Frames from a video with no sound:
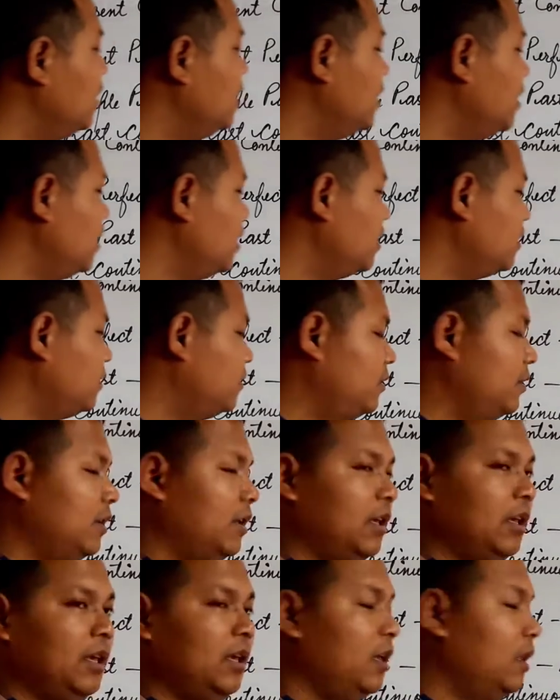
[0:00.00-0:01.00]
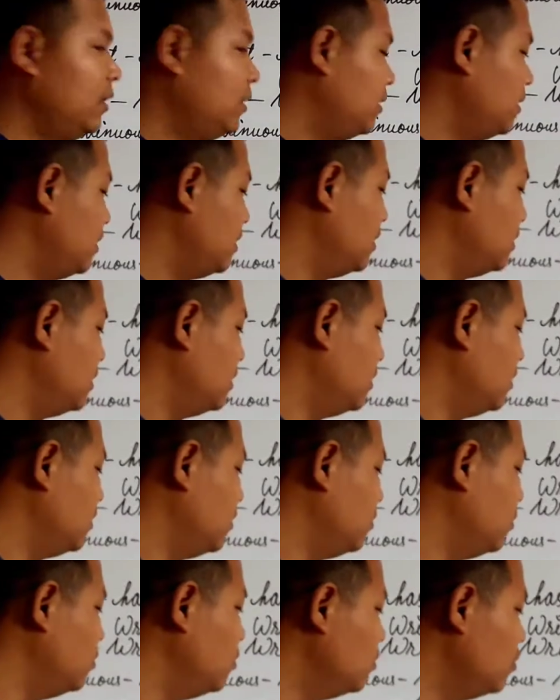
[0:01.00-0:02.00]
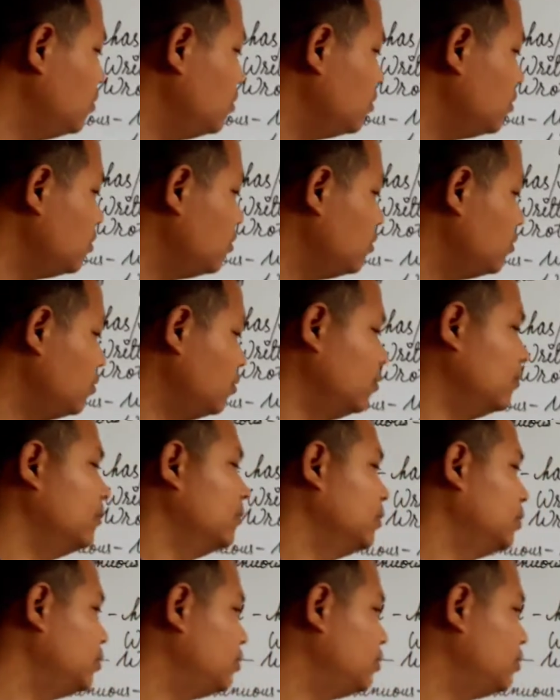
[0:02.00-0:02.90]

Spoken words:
it, who, whom.